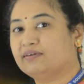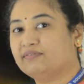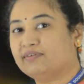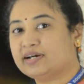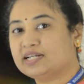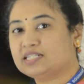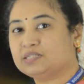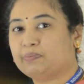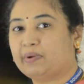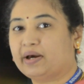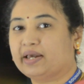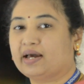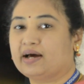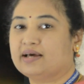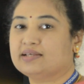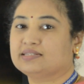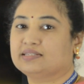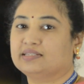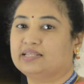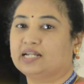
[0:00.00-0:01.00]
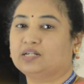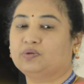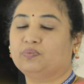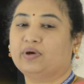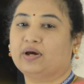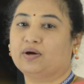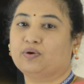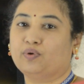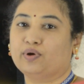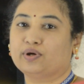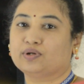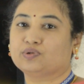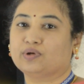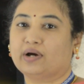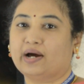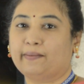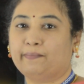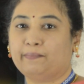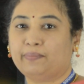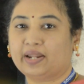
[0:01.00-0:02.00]
reverse bias that we are going to
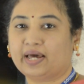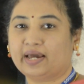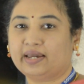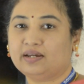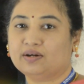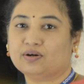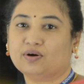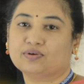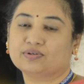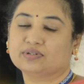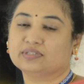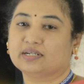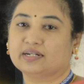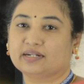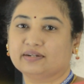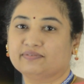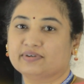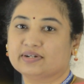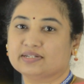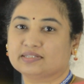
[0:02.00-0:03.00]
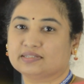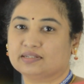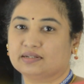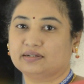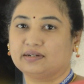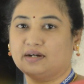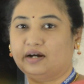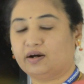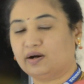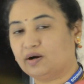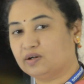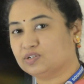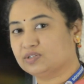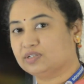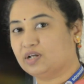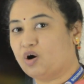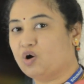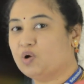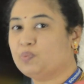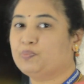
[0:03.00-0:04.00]
apply onto
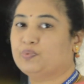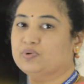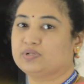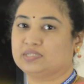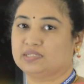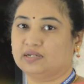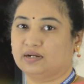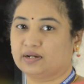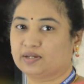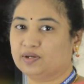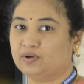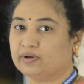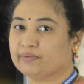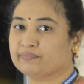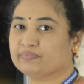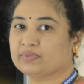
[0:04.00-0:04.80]
the output circuit.